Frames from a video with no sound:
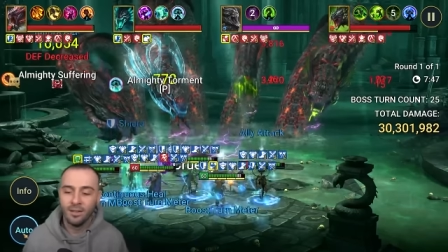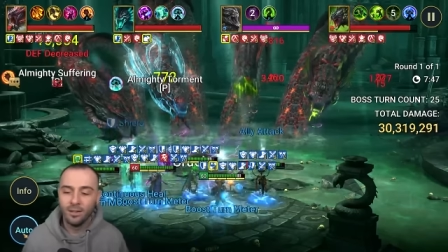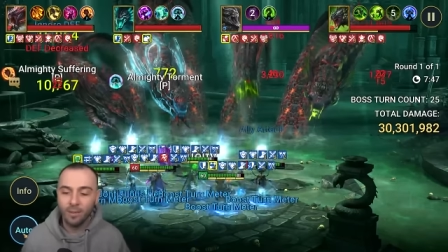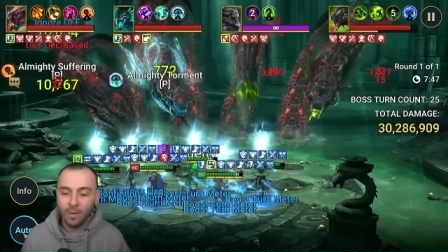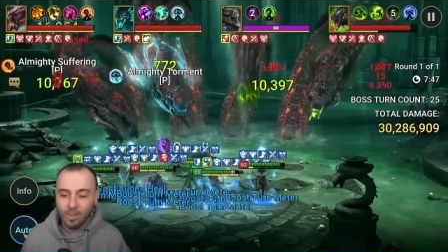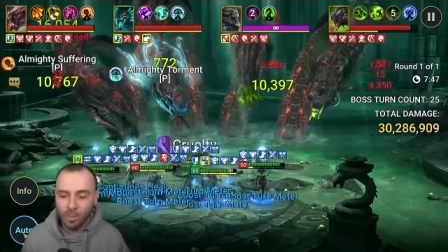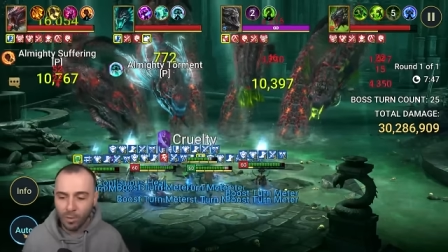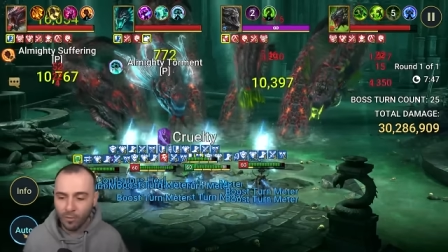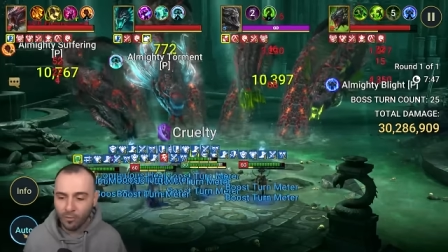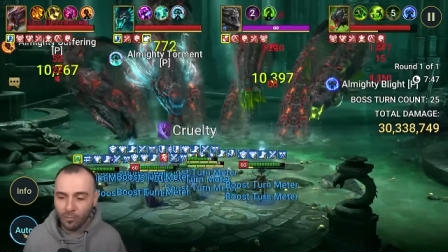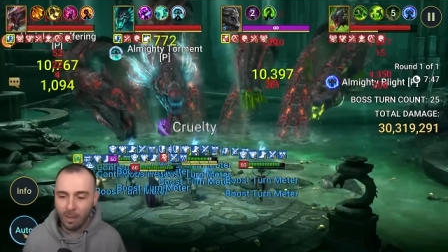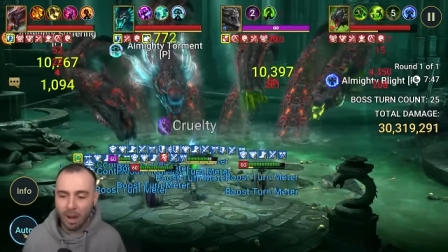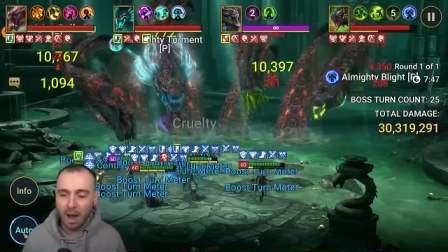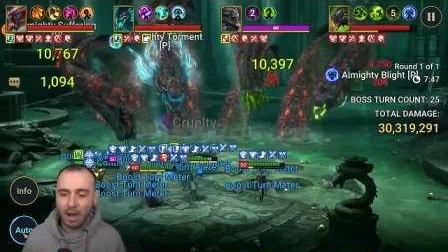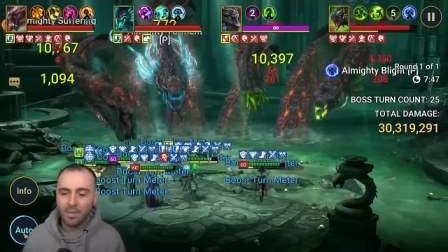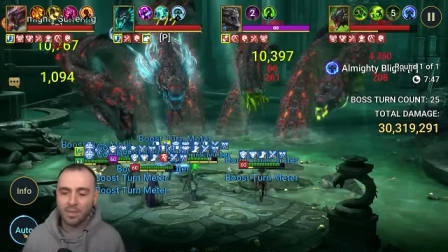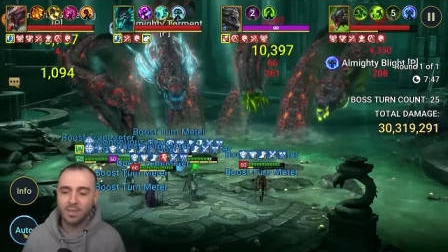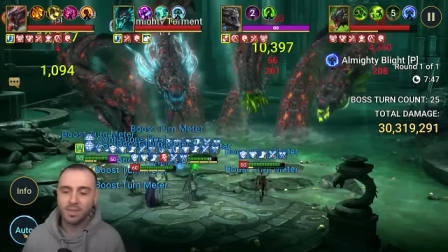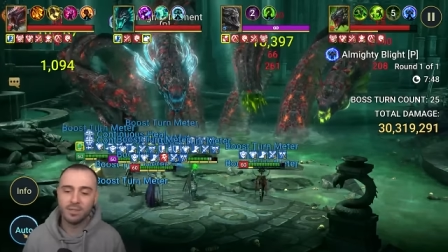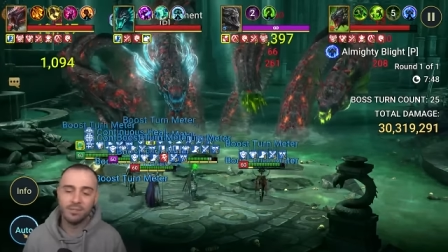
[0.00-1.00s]
remove
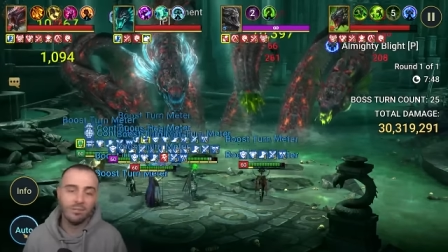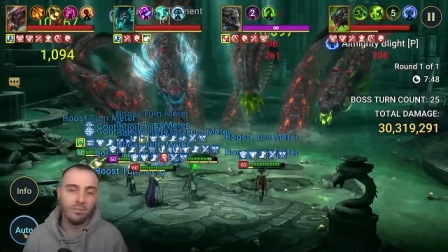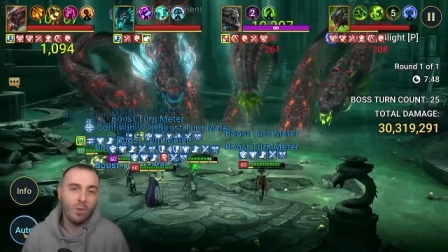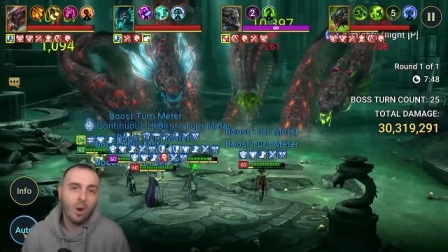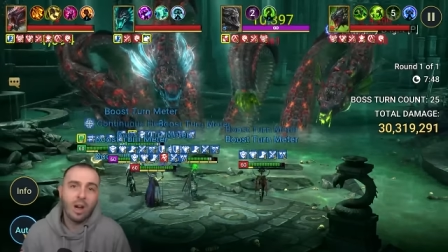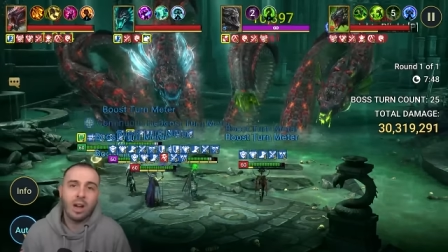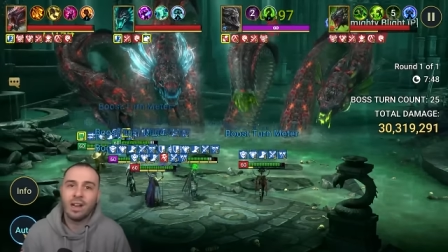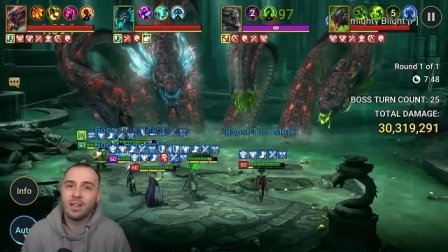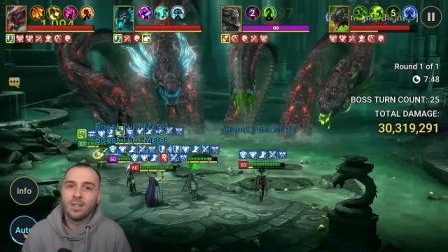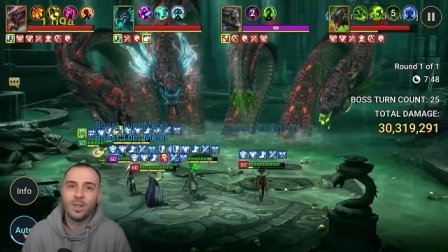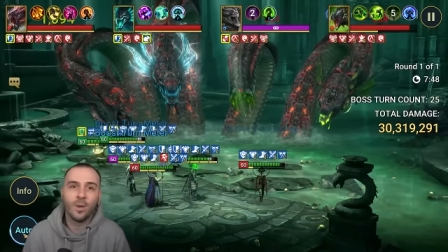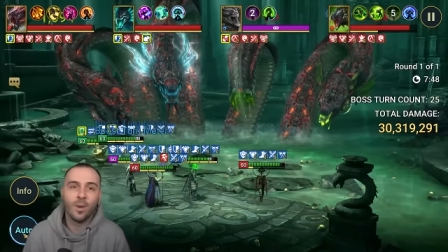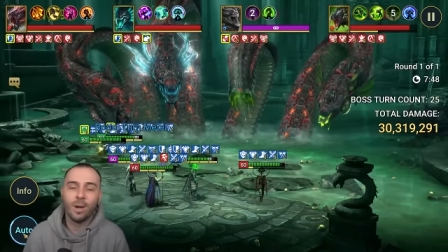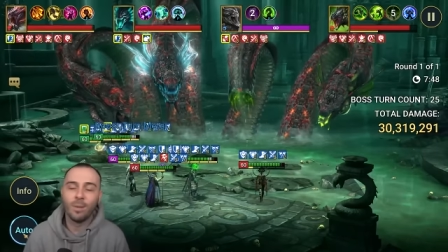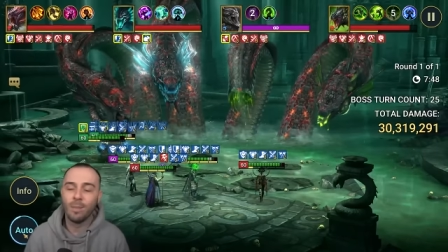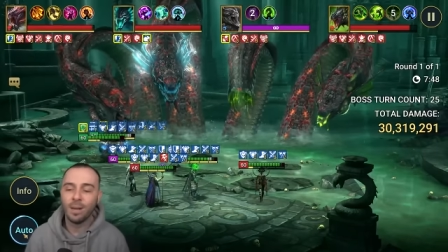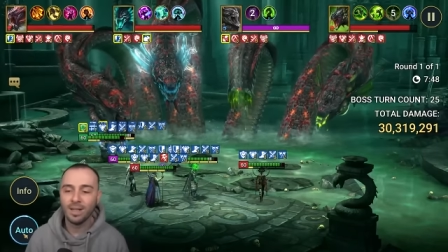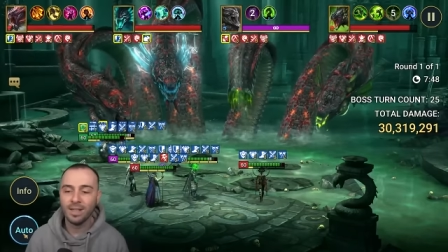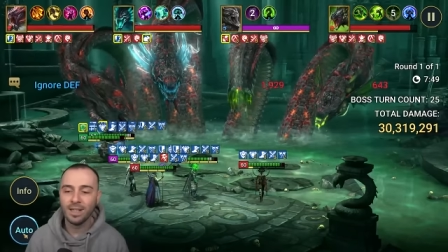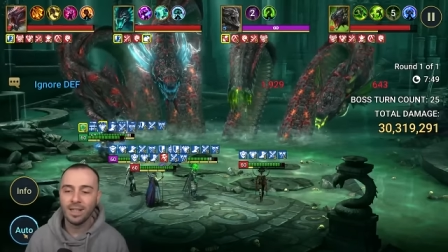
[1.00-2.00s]
buffs. What else you
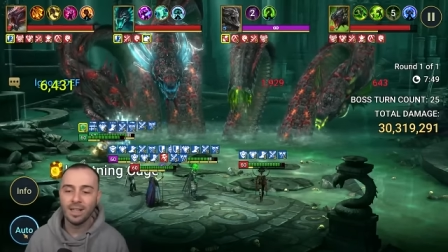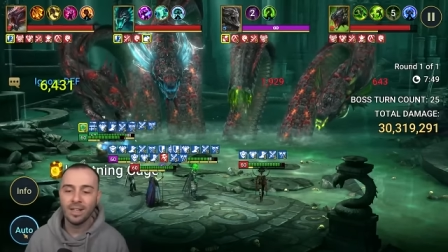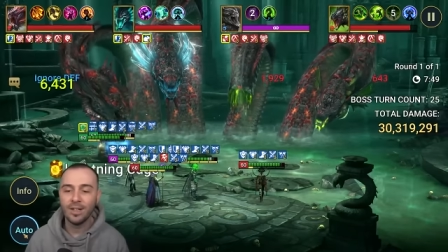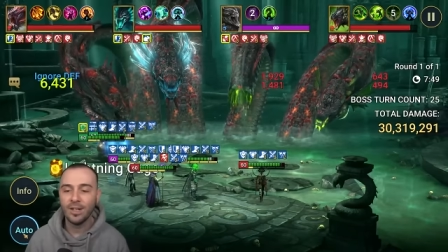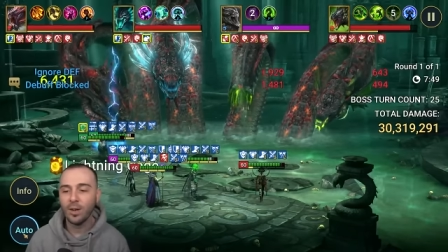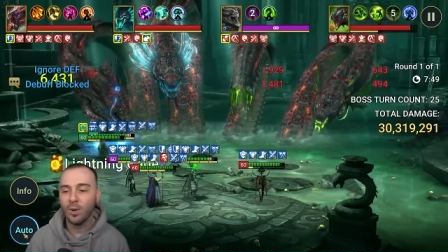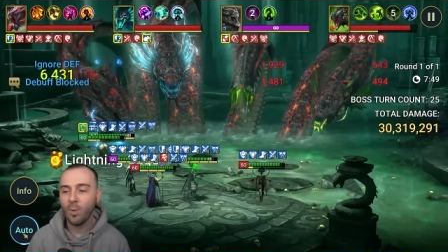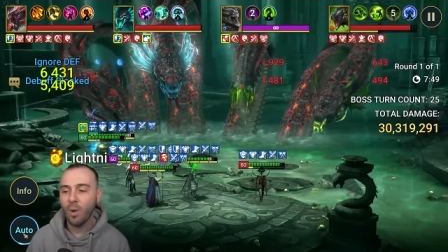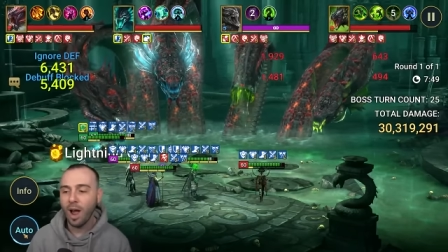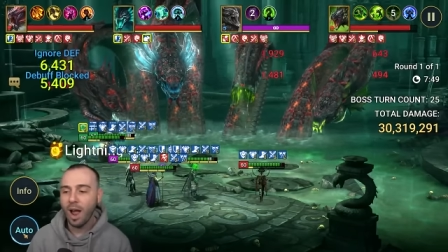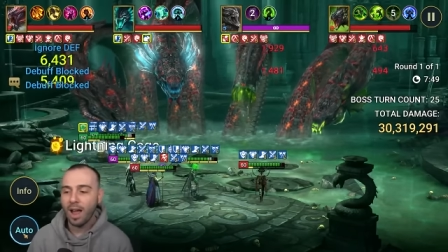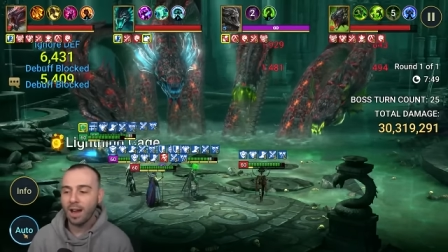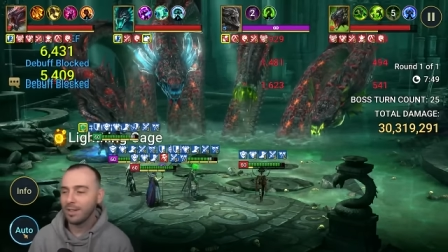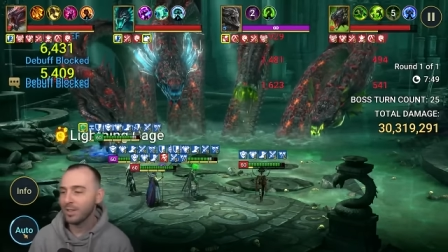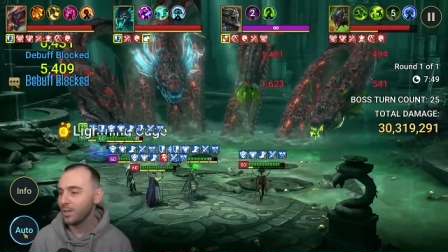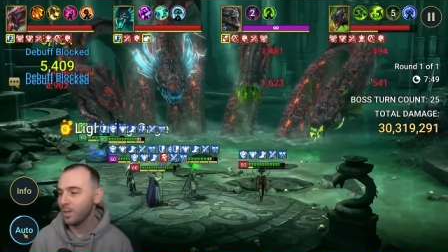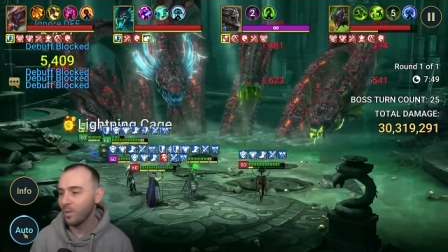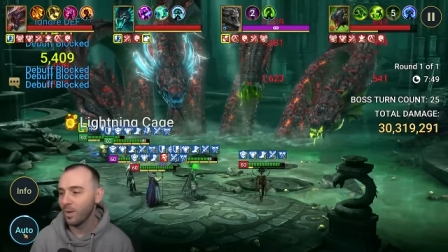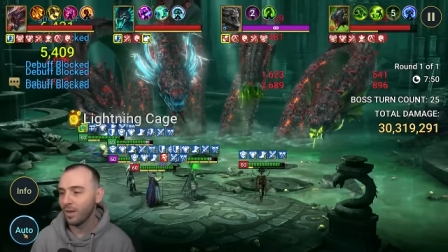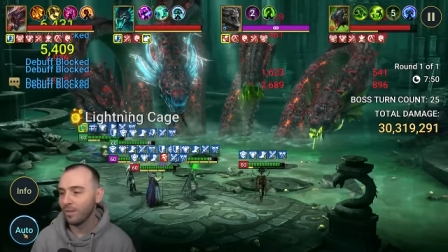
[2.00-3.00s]
want, basically? You know, what
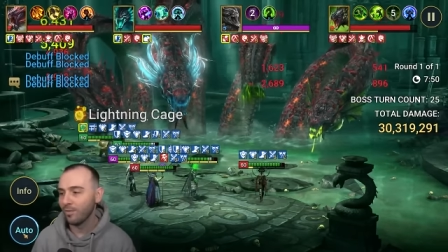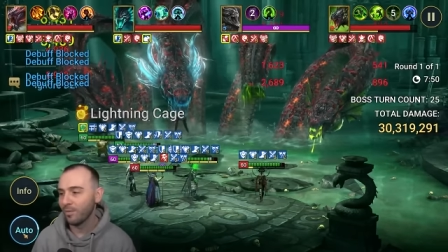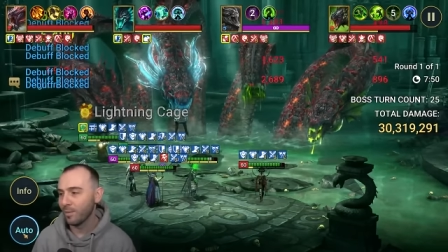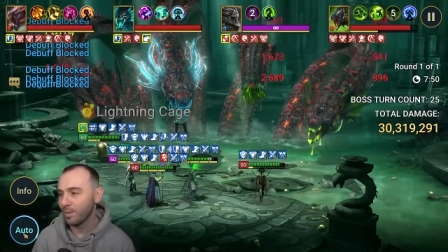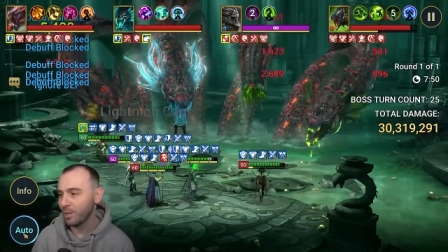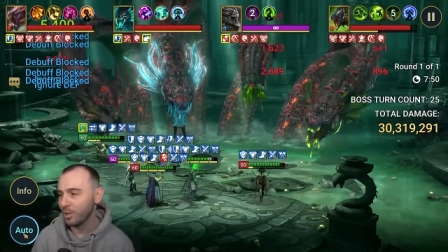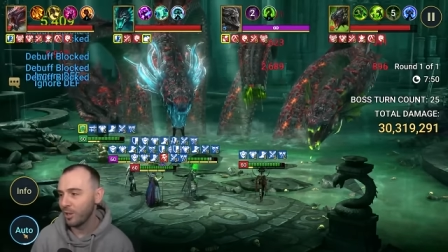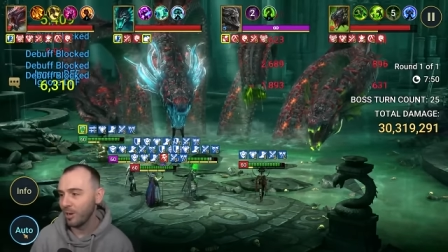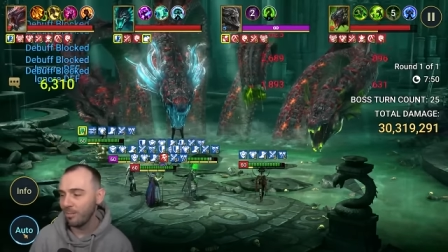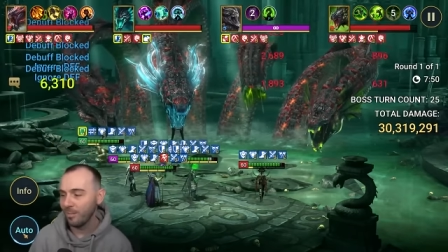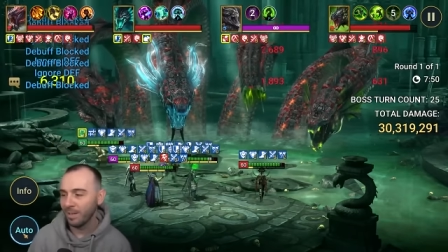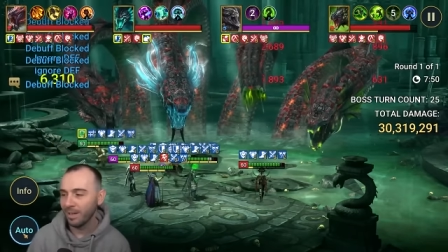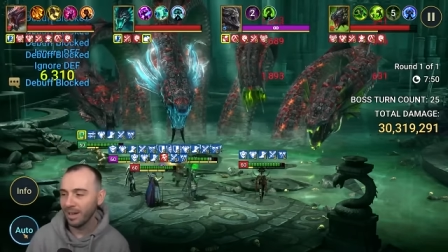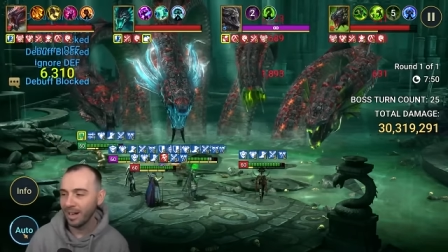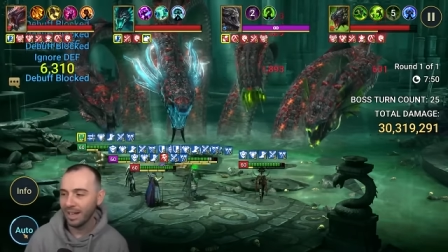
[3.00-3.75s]
else you want from a champion?